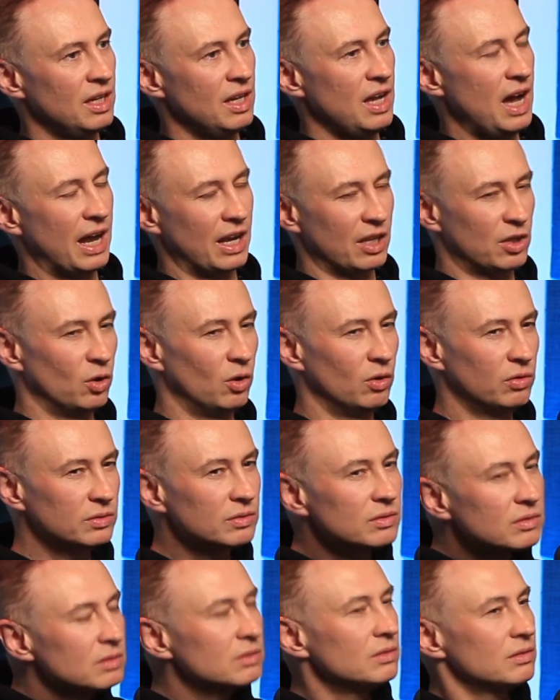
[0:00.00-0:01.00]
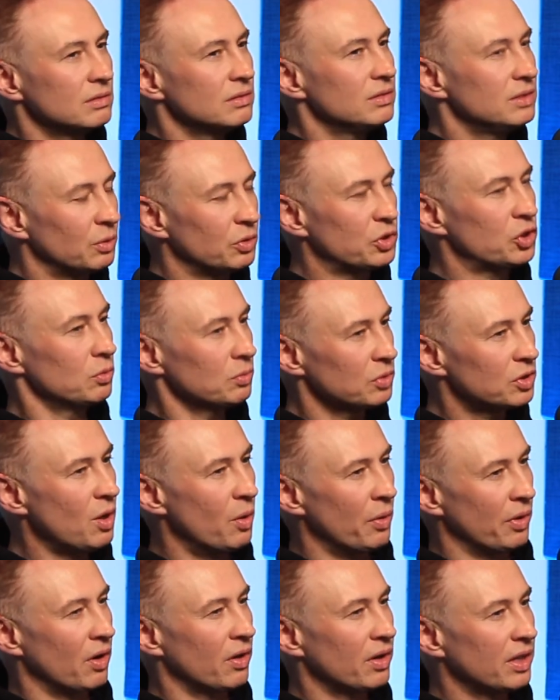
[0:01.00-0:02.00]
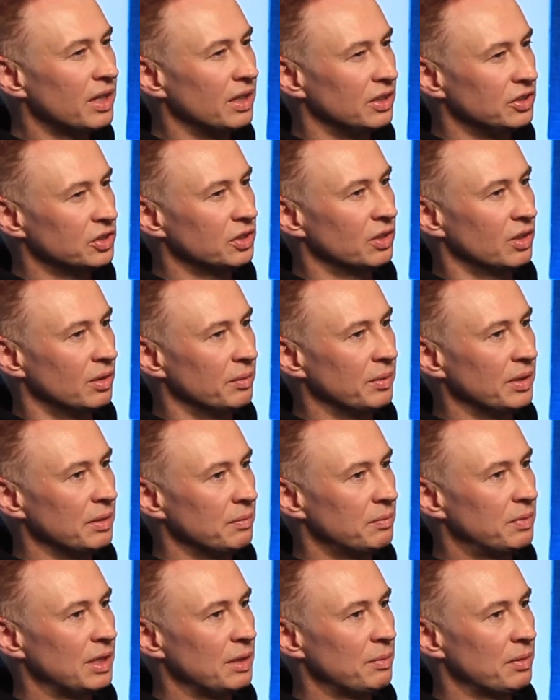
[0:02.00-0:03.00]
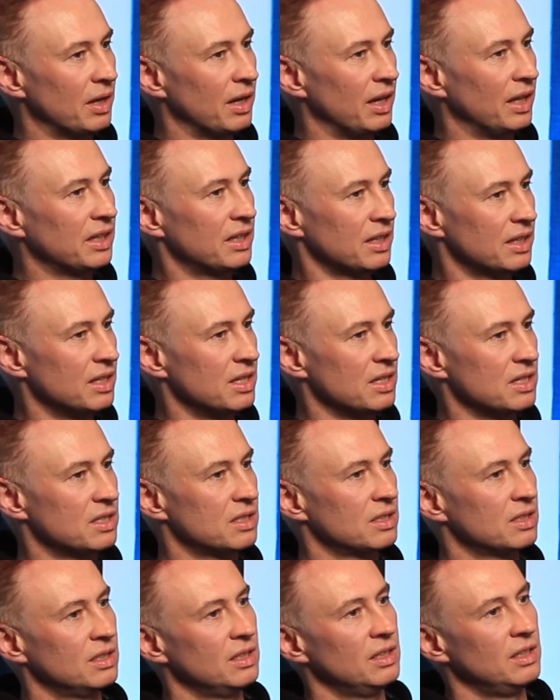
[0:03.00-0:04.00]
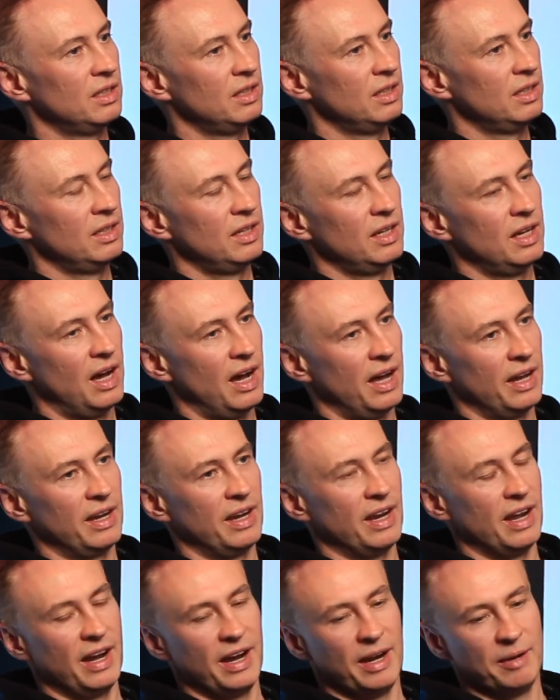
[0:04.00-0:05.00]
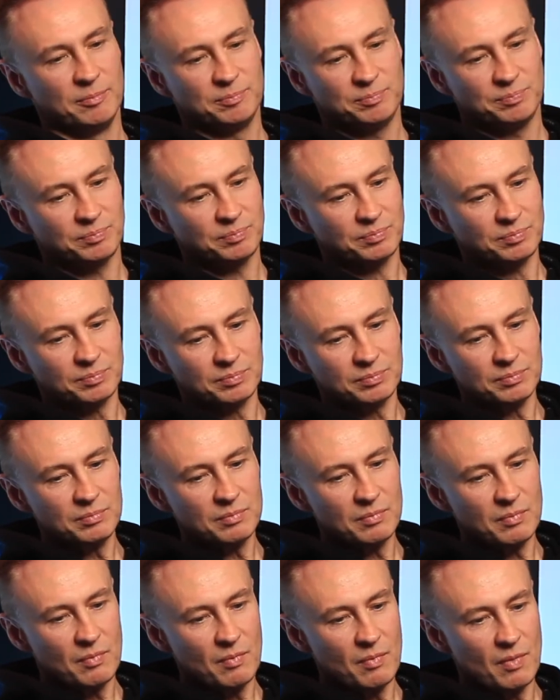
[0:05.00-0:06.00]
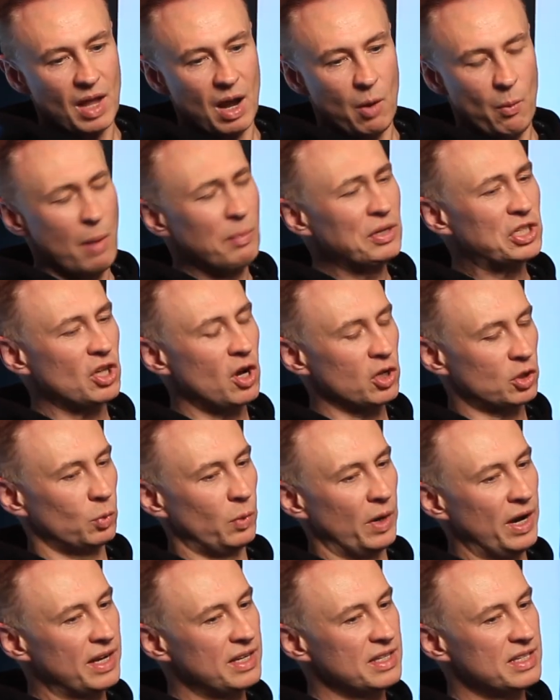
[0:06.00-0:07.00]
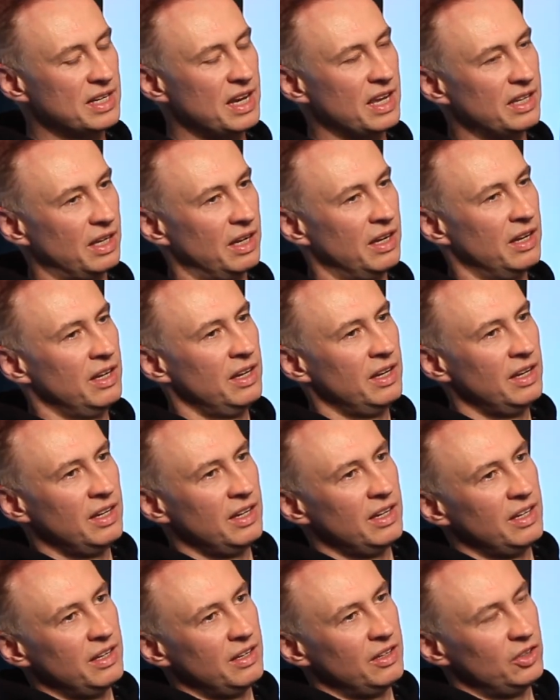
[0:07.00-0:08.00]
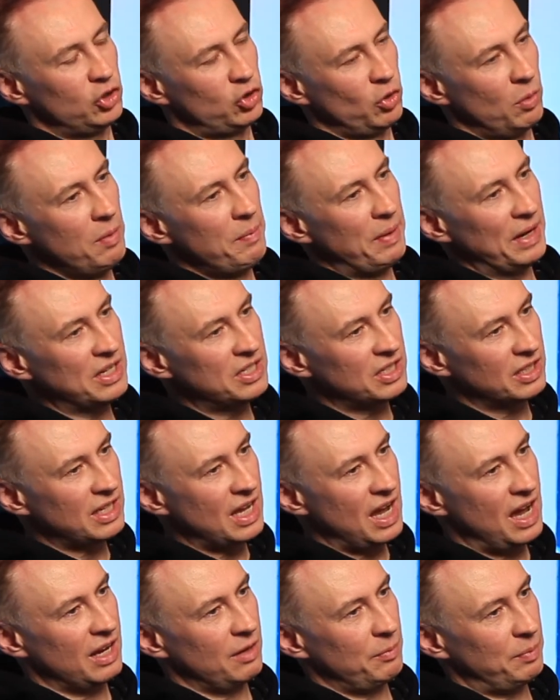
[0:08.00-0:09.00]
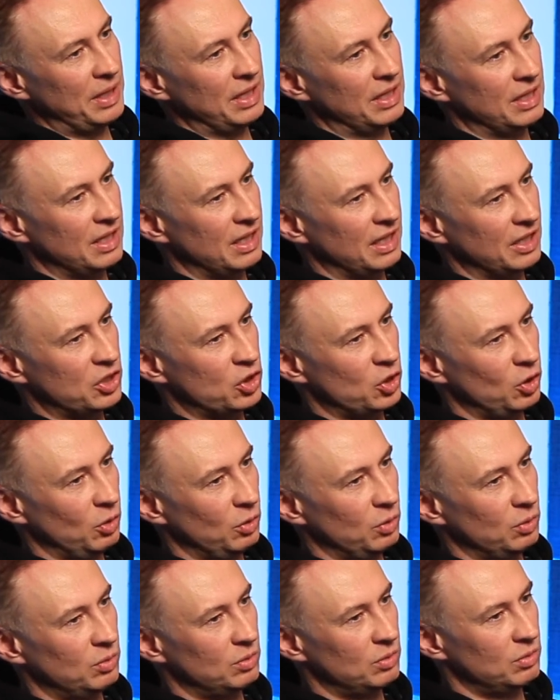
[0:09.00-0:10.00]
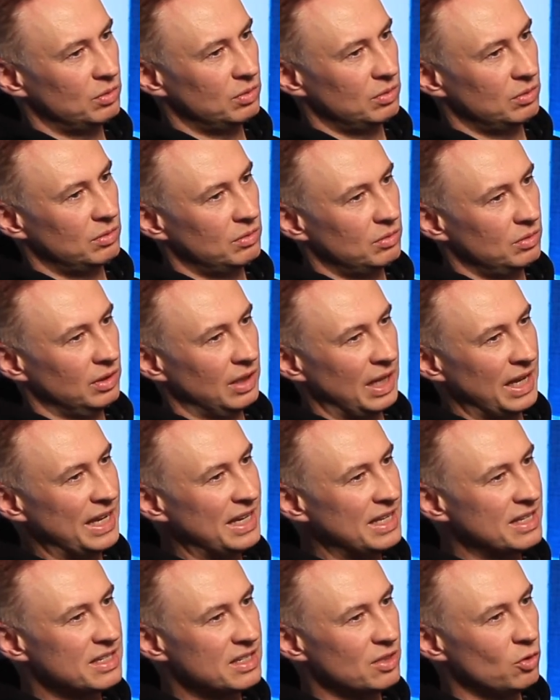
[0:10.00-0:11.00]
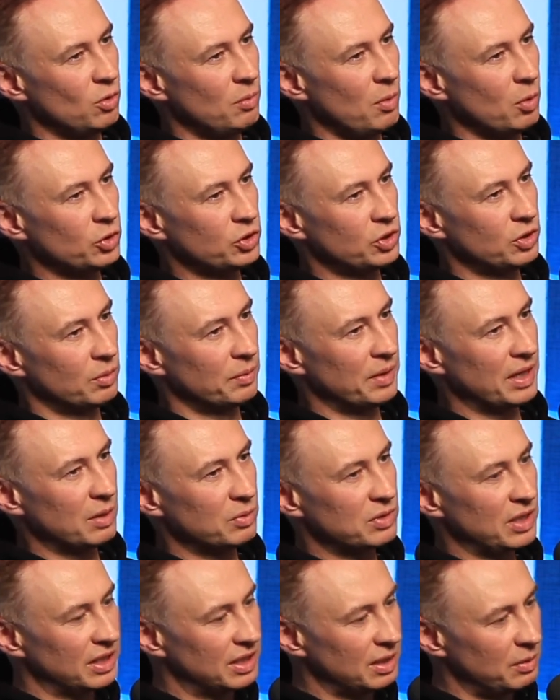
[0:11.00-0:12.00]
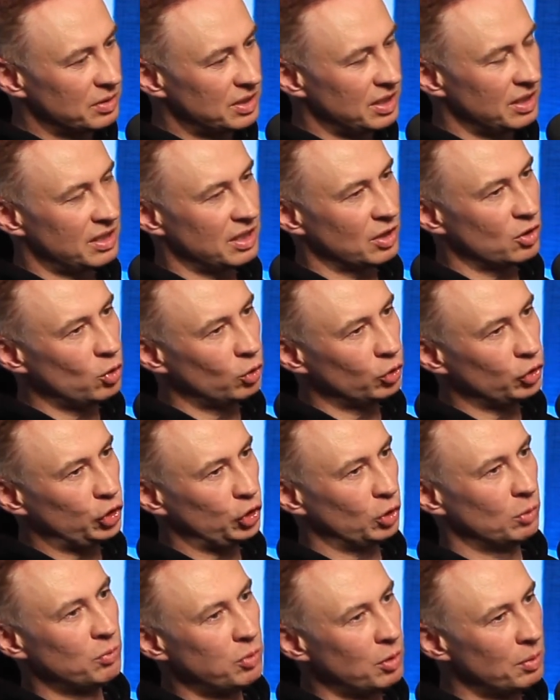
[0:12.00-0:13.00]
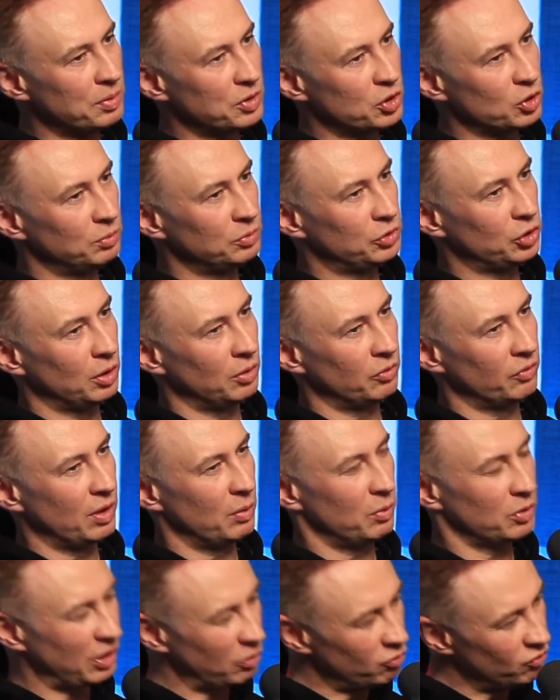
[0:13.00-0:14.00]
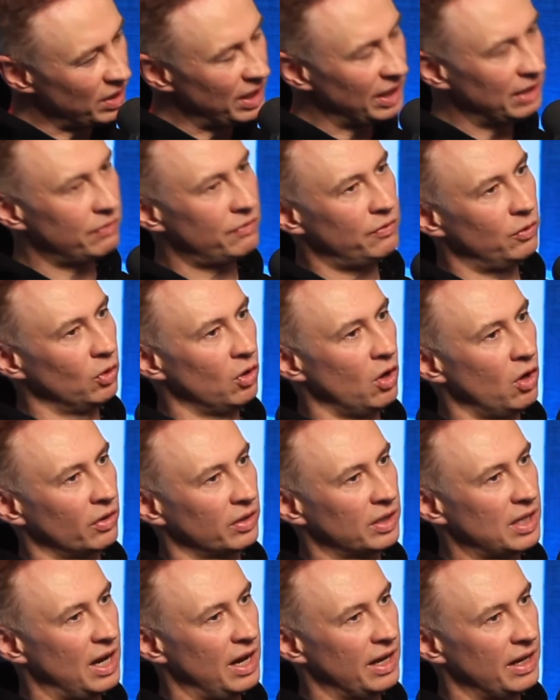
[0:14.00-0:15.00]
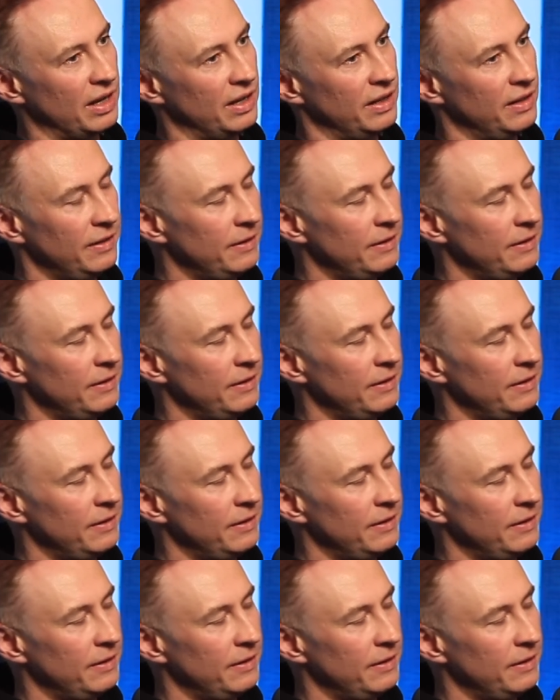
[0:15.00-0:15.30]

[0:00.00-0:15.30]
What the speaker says: And I thought, you know, something's going on here, do you know what I mean? People are liking this. And when we started working together, drum and bass had kind of been in like 2 lanes almost, you know what I mean? It was a thing called jump up or some genre. It was like really full on kind